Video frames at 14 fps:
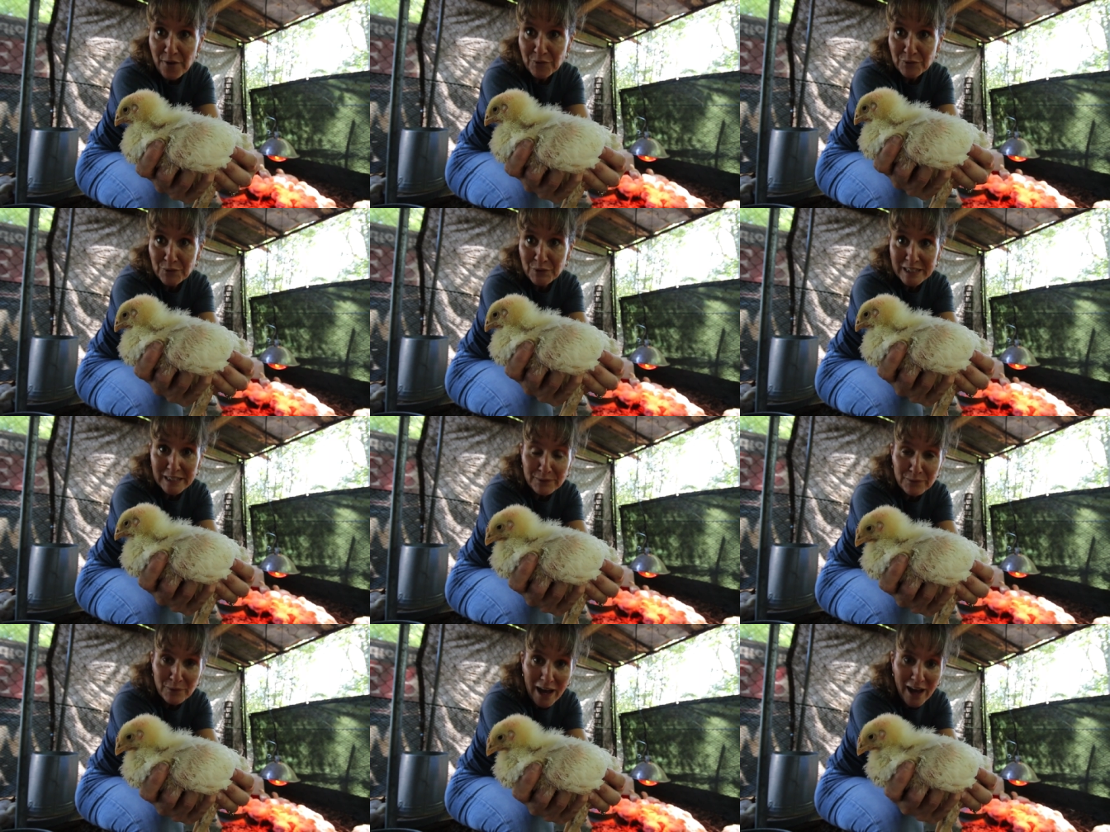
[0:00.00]
out
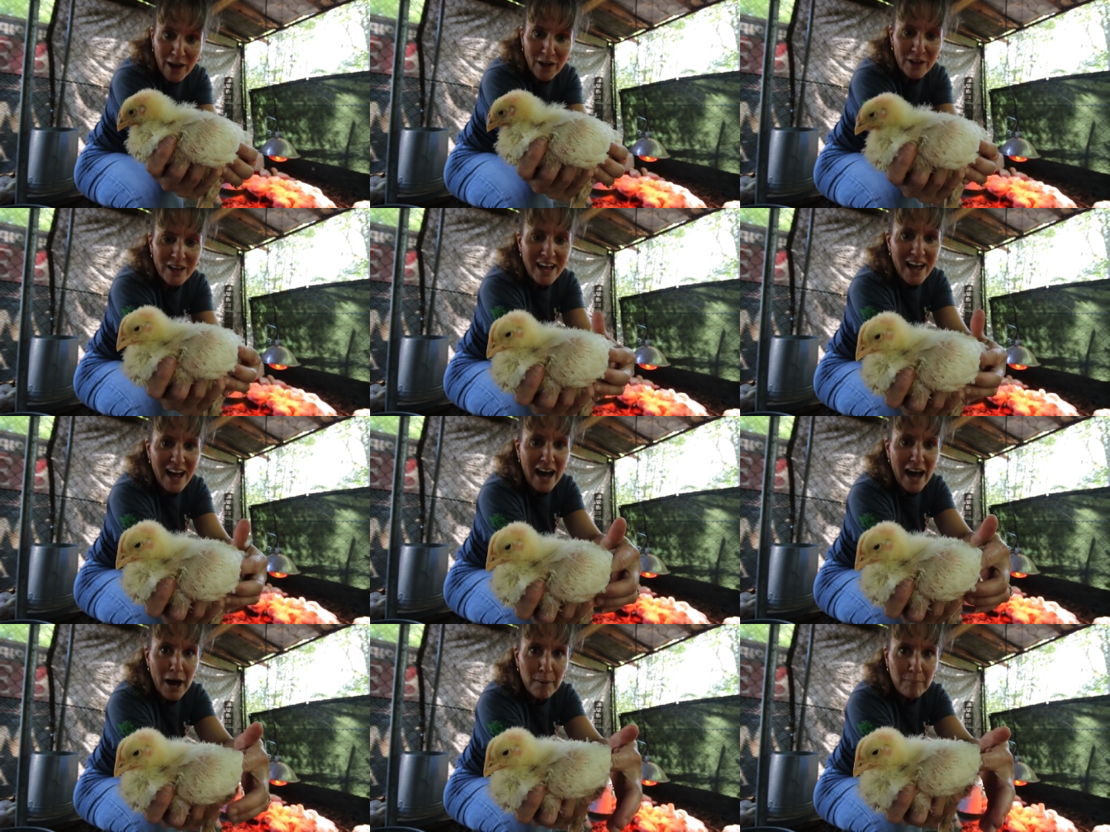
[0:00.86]
really well.
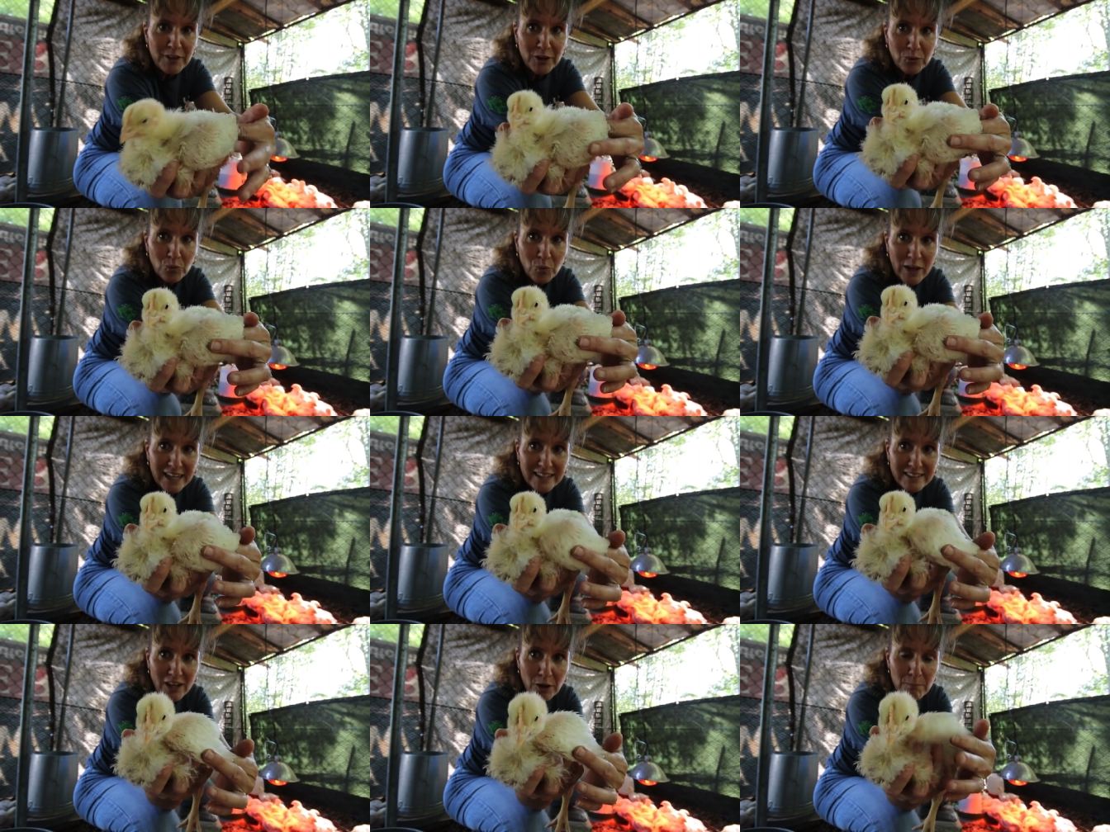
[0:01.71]
Um, their
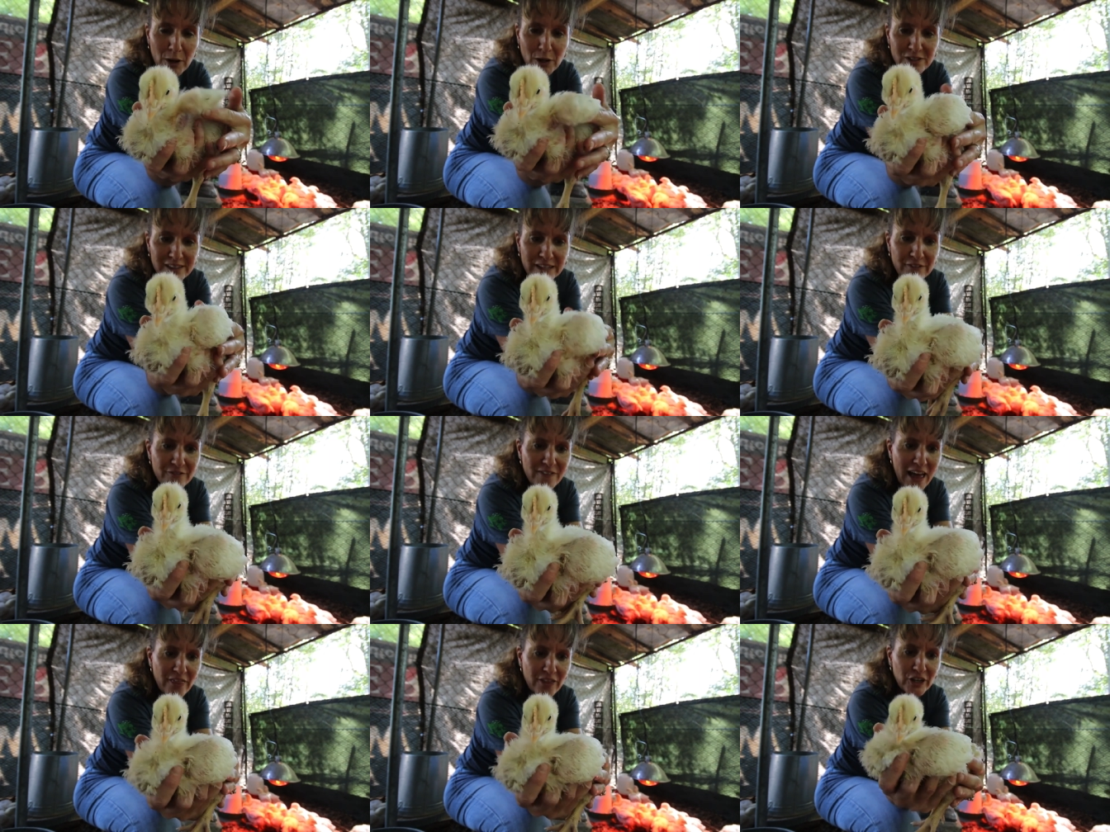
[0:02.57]
wings are mostly
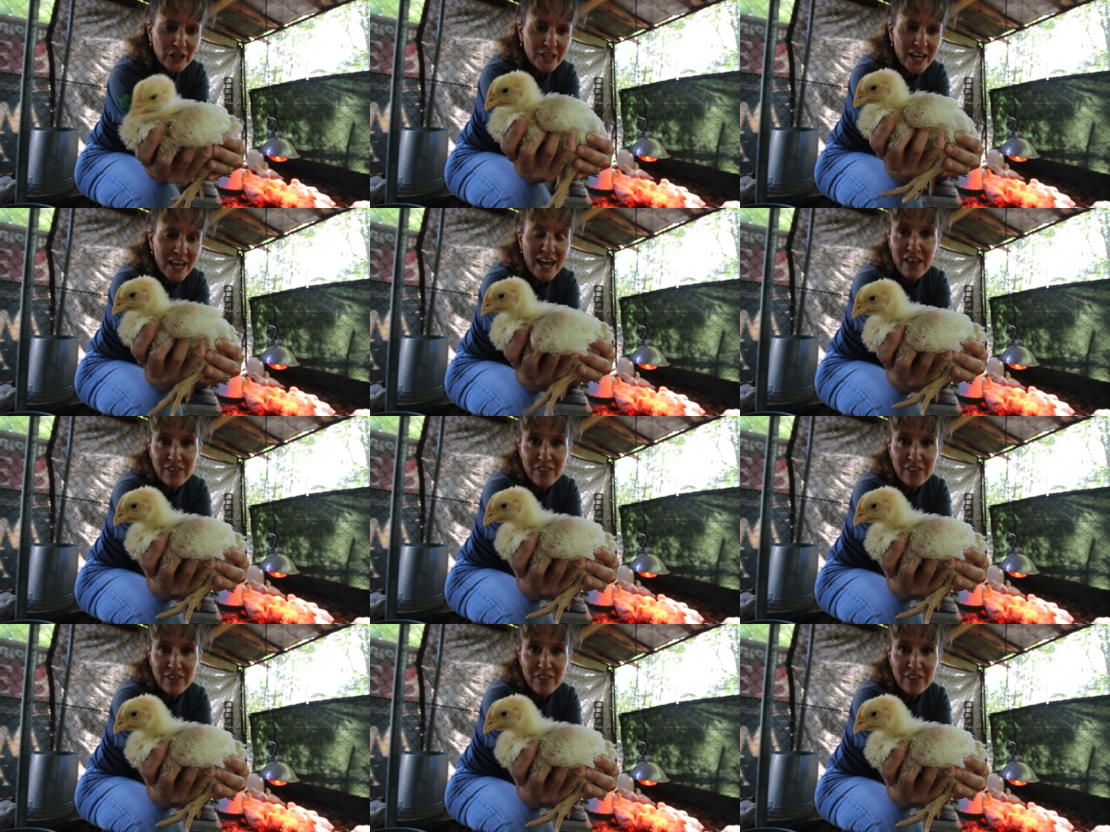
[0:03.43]
feathered.